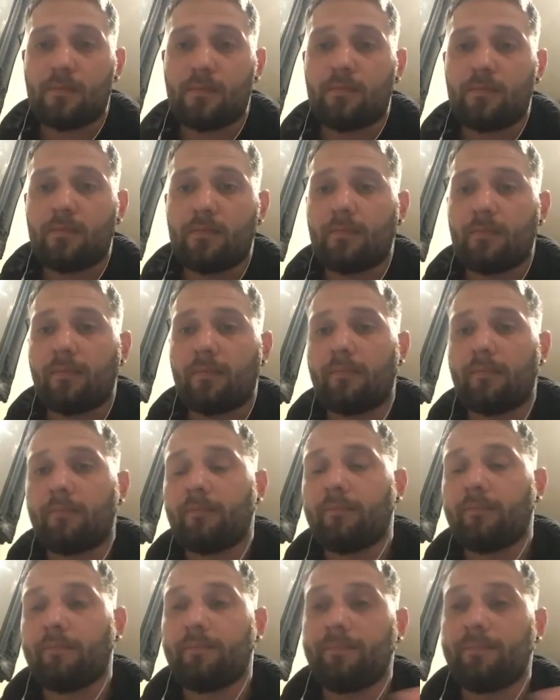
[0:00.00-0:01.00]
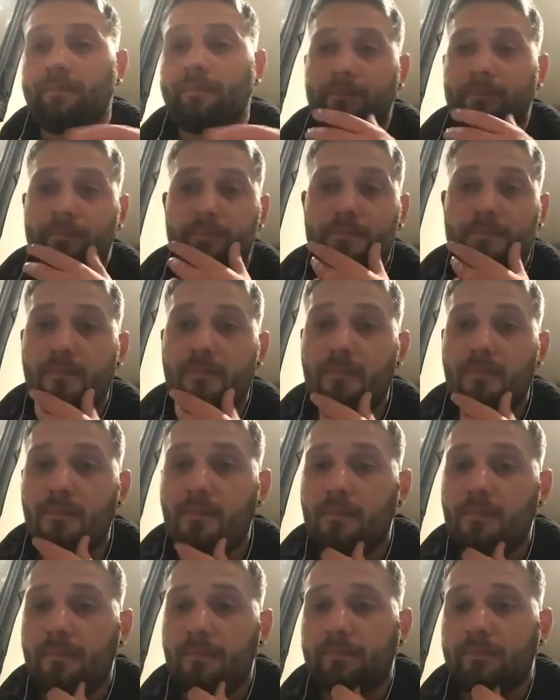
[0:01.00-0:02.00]

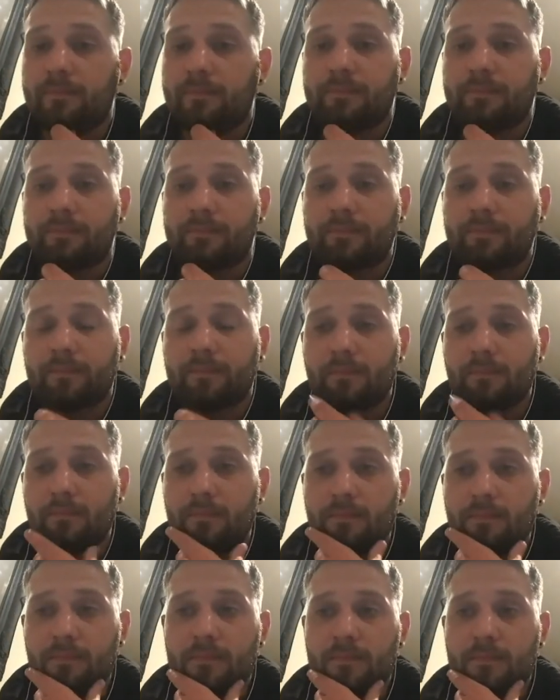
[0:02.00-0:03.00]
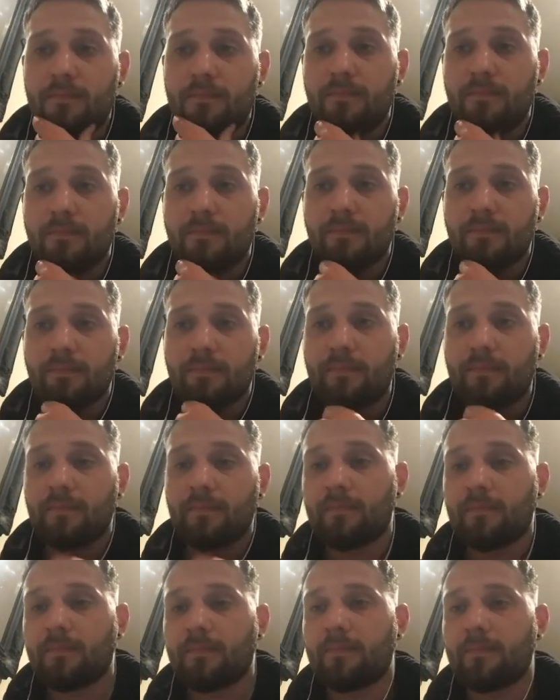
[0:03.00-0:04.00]

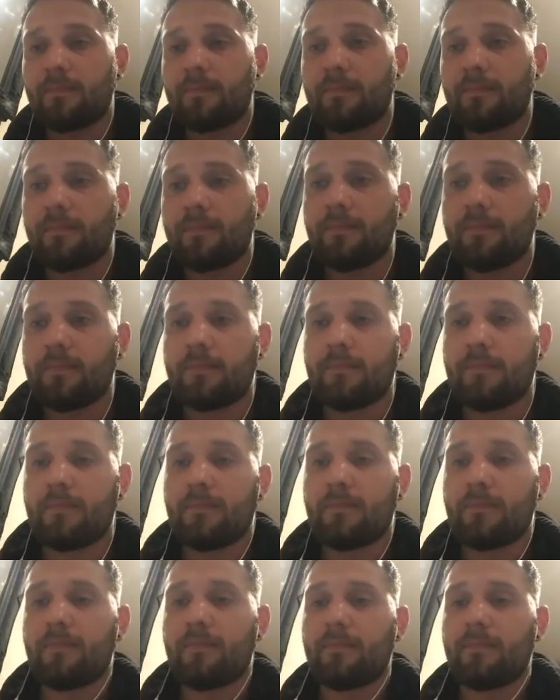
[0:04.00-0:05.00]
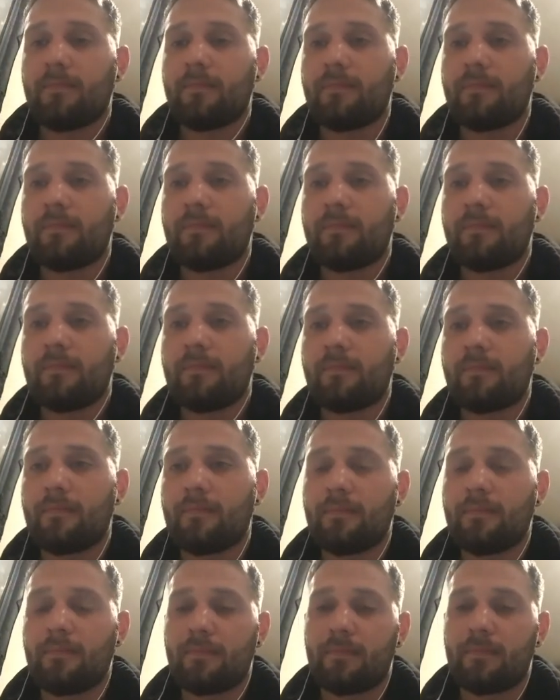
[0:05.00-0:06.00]

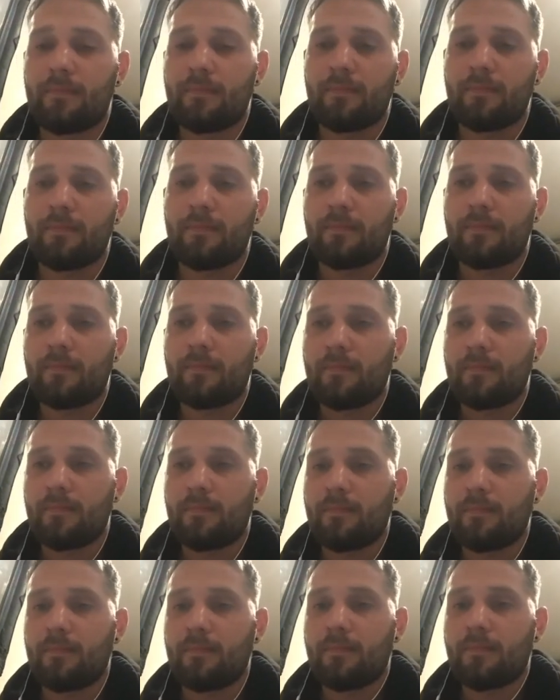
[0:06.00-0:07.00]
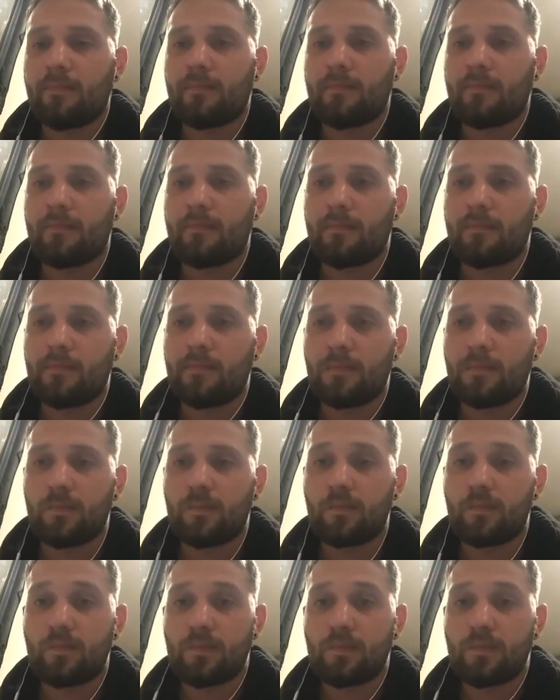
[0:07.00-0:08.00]
No words are spoken by the person on screen.